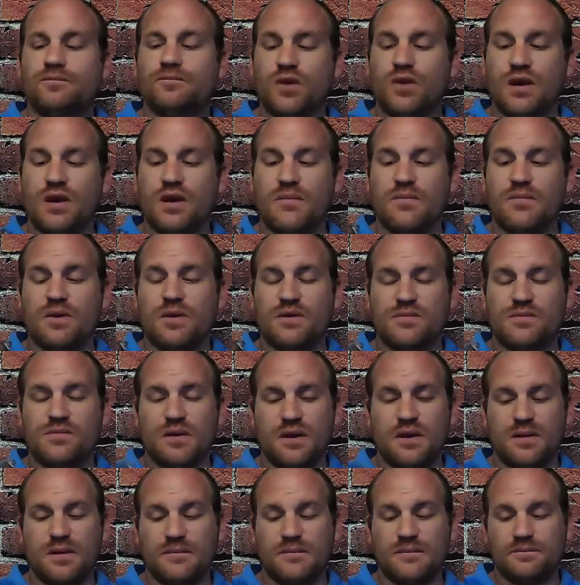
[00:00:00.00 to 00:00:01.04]
Very impressed
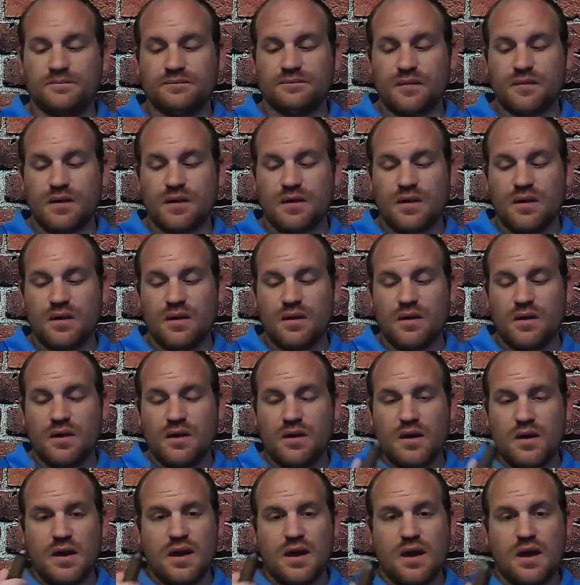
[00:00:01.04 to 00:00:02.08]
by it.
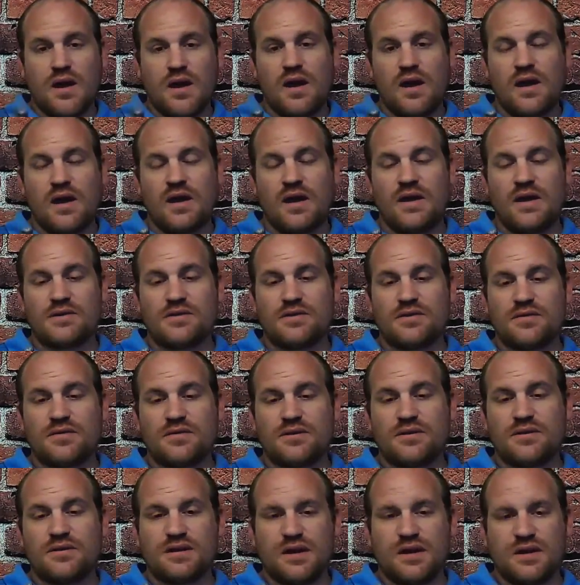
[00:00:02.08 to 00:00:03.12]
And as
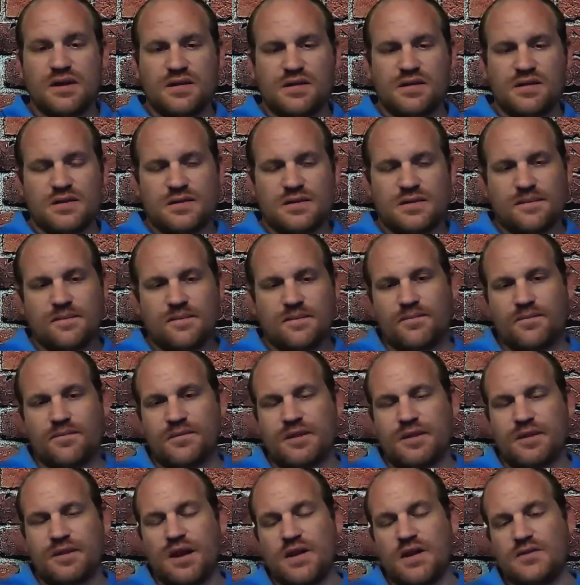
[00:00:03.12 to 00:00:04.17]
always, guys,
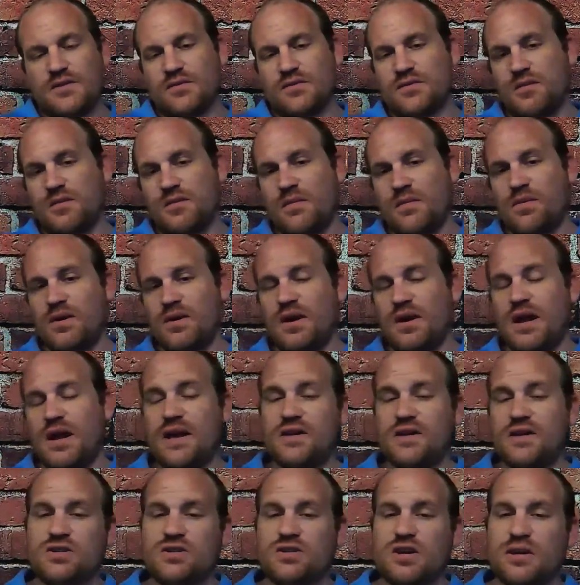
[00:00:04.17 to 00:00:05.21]
I just want you to remember to
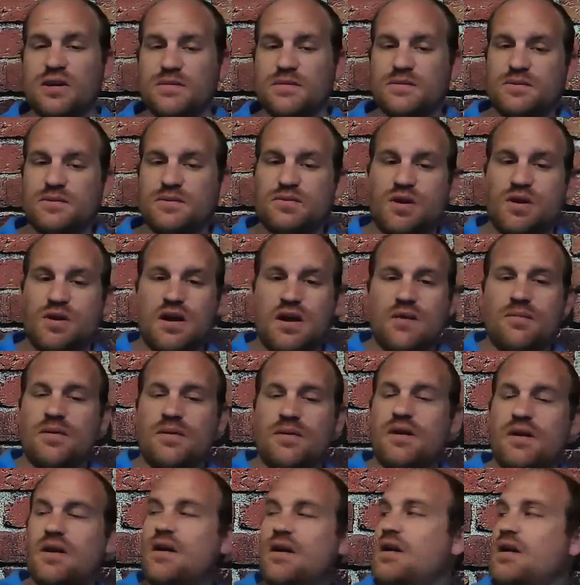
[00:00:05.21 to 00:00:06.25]
like, share, and subscribe.
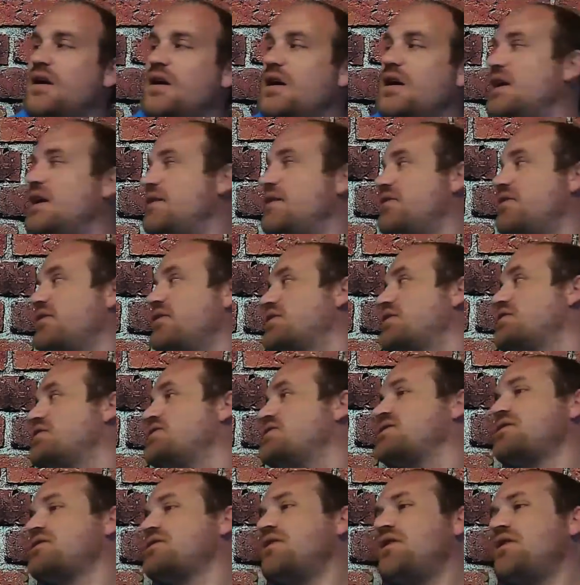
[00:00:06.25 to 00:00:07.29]
and have a
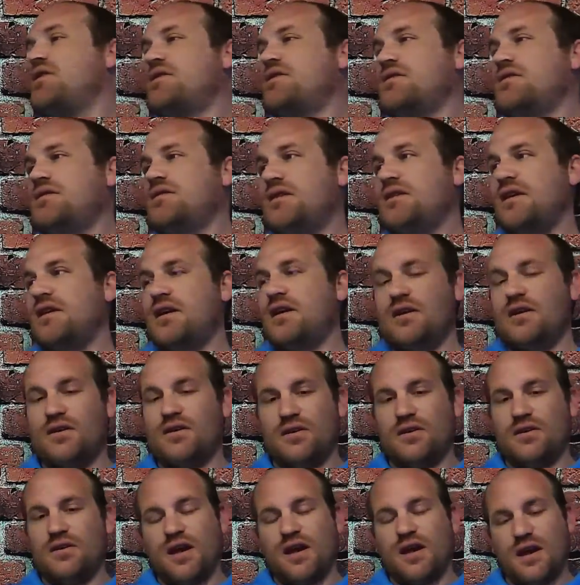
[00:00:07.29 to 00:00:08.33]
good cigar and a
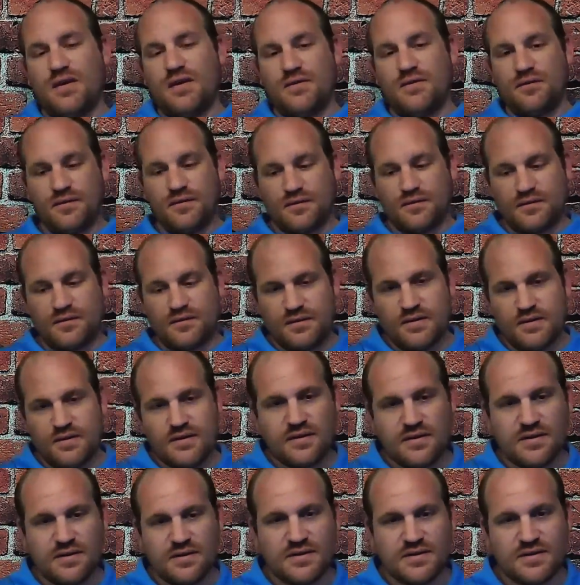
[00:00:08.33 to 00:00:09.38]
good life.
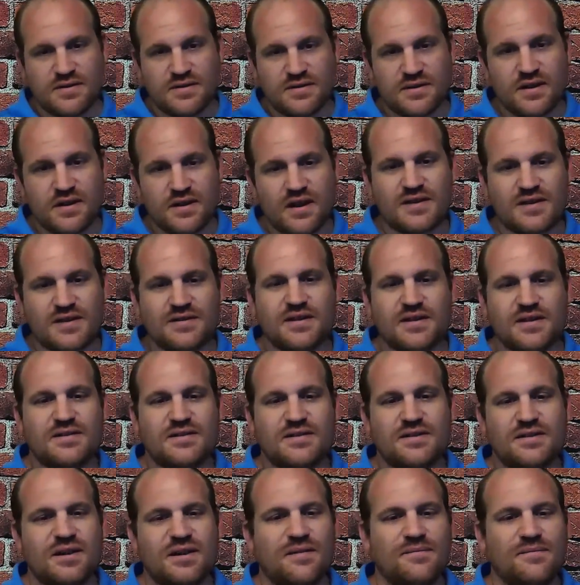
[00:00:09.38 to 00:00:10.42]
See you guys
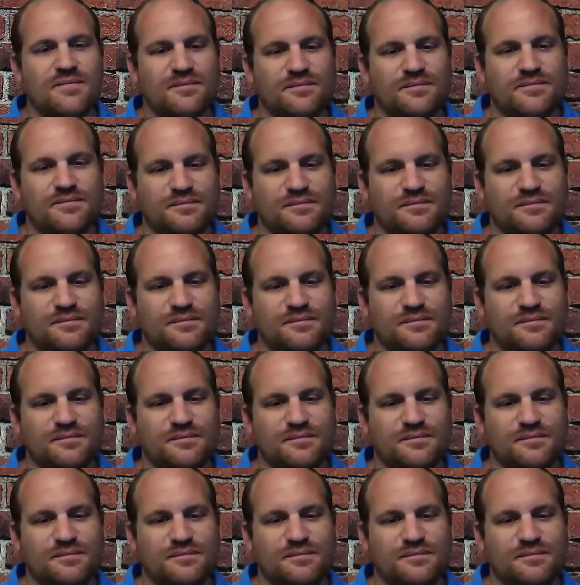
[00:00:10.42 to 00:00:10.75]
next time.